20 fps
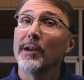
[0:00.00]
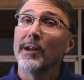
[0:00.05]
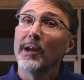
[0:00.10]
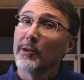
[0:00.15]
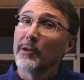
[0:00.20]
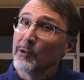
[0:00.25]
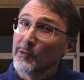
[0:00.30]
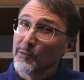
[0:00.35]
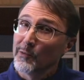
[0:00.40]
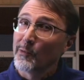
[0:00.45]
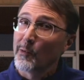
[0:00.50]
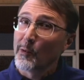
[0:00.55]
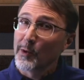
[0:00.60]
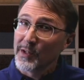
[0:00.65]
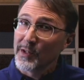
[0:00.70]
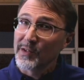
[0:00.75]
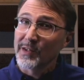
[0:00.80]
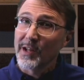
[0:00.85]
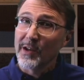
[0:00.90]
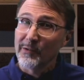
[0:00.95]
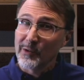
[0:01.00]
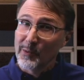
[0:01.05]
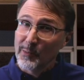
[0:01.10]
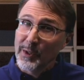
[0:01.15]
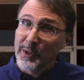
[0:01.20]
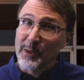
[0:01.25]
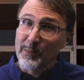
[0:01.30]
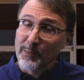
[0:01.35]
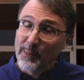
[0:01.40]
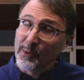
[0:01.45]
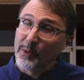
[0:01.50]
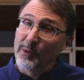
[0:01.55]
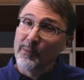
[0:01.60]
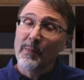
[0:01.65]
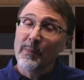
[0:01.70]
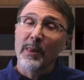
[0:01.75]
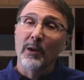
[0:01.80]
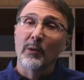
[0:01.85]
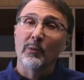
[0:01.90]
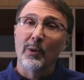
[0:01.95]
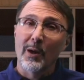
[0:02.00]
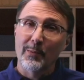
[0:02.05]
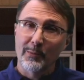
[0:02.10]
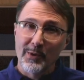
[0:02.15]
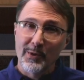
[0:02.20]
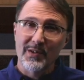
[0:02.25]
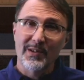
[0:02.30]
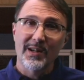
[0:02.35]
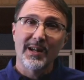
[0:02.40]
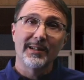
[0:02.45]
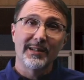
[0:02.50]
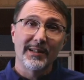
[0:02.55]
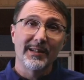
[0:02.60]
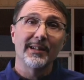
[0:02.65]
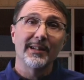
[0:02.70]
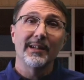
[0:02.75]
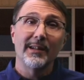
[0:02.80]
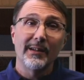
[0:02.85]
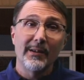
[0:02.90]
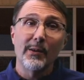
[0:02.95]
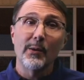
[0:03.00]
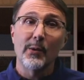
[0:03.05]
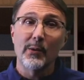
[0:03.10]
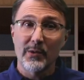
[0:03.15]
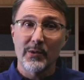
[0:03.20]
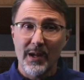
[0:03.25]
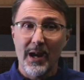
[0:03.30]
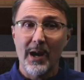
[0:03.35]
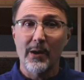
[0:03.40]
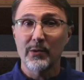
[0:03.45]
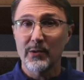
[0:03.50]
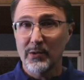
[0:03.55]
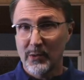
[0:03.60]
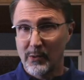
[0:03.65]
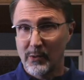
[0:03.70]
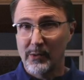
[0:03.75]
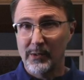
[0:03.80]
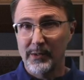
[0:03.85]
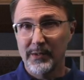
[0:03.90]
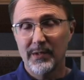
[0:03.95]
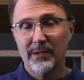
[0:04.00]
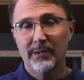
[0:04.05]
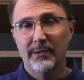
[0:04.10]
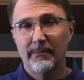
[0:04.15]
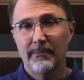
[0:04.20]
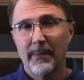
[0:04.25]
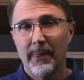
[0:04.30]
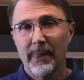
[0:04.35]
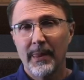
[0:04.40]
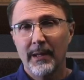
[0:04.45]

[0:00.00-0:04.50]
147 people represented in those households.